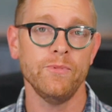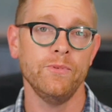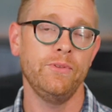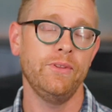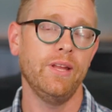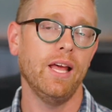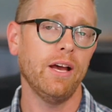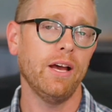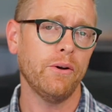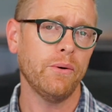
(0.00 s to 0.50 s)

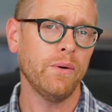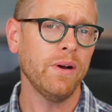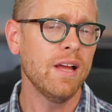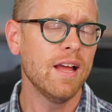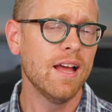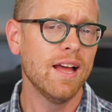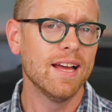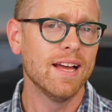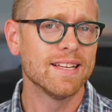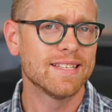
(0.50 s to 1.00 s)
Now,
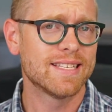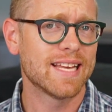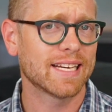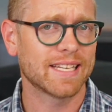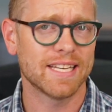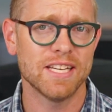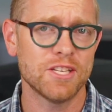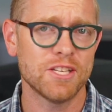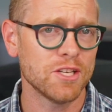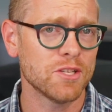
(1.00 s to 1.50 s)

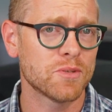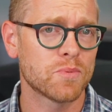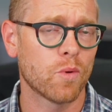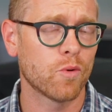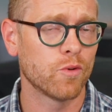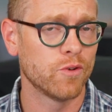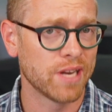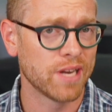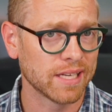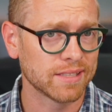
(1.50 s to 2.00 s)
technicians
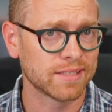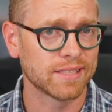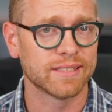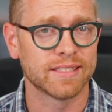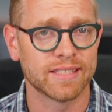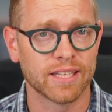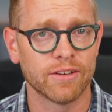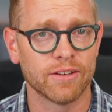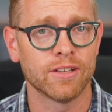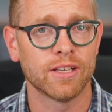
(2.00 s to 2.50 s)
won't
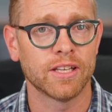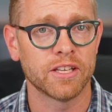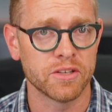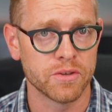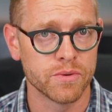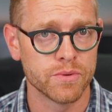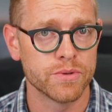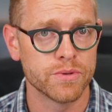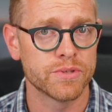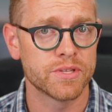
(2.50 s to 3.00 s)
necessarily
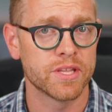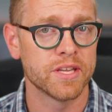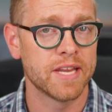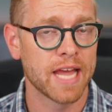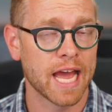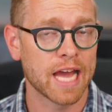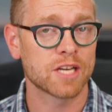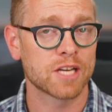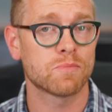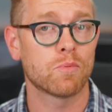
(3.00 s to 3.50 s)
use the
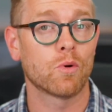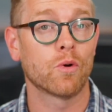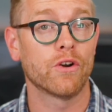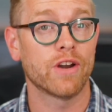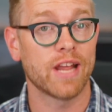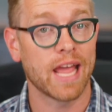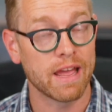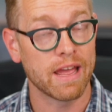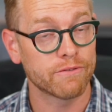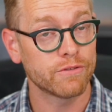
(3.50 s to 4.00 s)

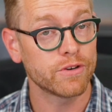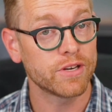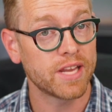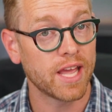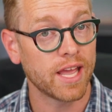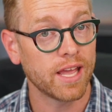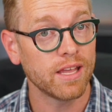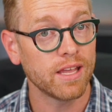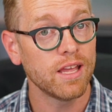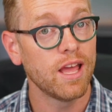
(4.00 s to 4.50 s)
dashboard every
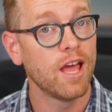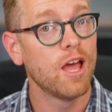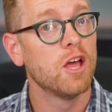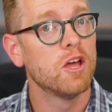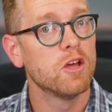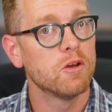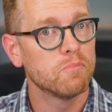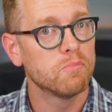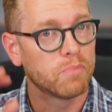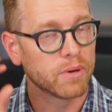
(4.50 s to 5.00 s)
day,
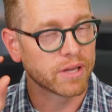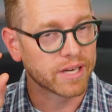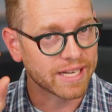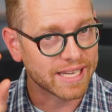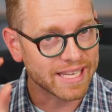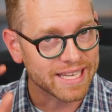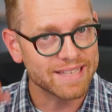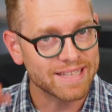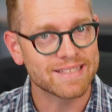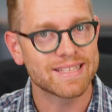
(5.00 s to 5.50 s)
but it
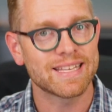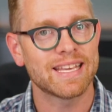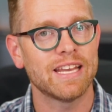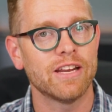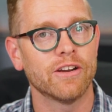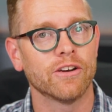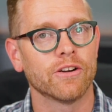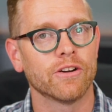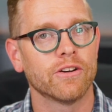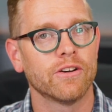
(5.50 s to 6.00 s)
is
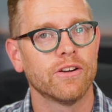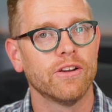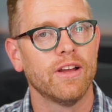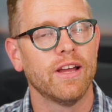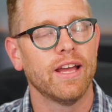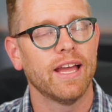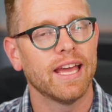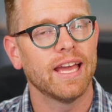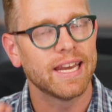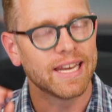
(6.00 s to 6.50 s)
here,
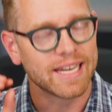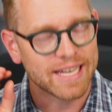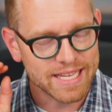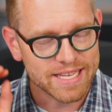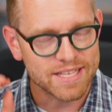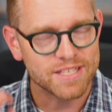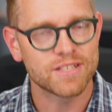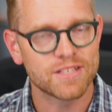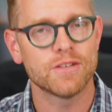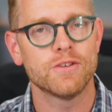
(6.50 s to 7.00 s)
and it
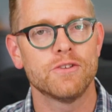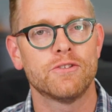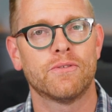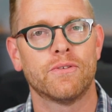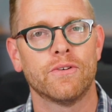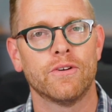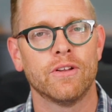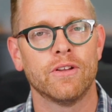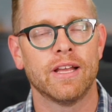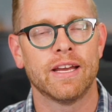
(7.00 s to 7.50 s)
is
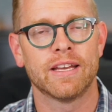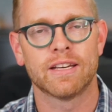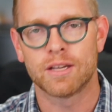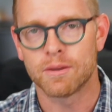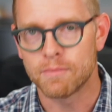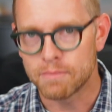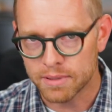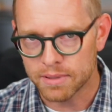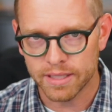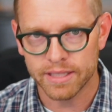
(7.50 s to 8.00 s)
useful and
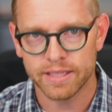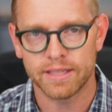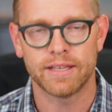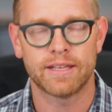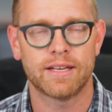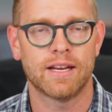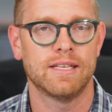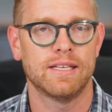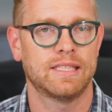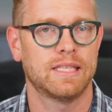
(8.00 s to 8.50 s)
completely
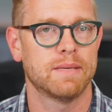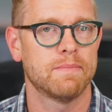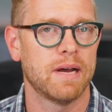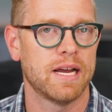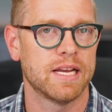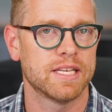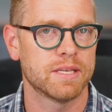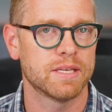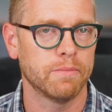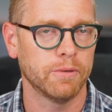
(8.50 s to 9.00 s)

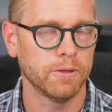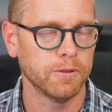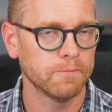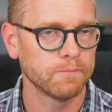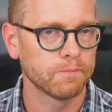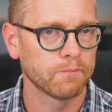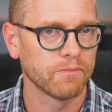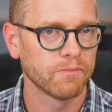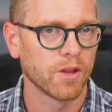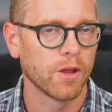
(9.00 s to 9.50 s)
customizable.
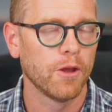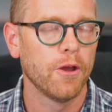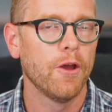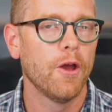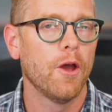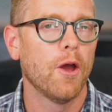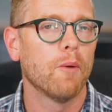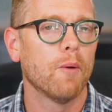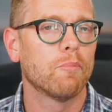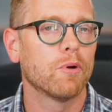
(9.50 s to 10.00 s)

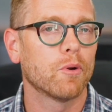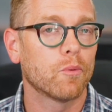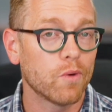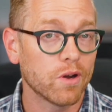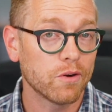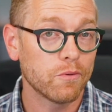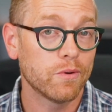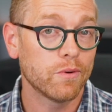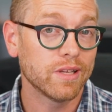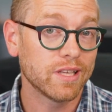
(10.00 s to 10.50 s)
But
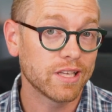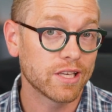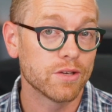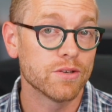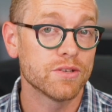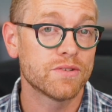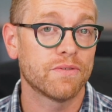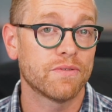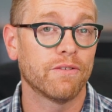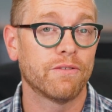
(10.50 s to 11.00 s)
one really
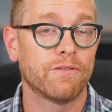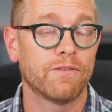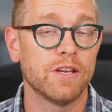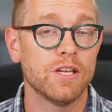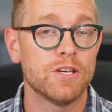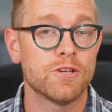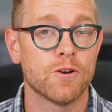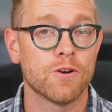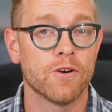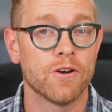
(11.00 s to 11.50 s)
useful
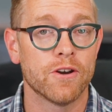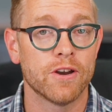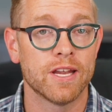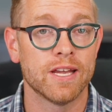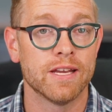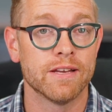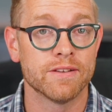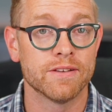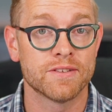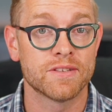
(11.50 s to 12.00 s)
feature
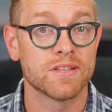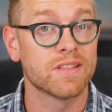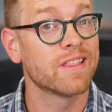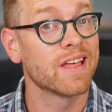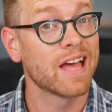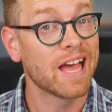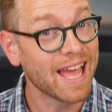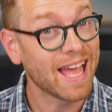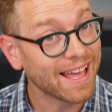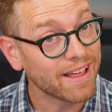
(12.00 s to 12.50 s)
is
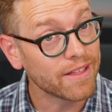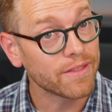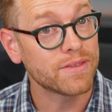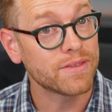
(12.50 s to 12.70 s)
the health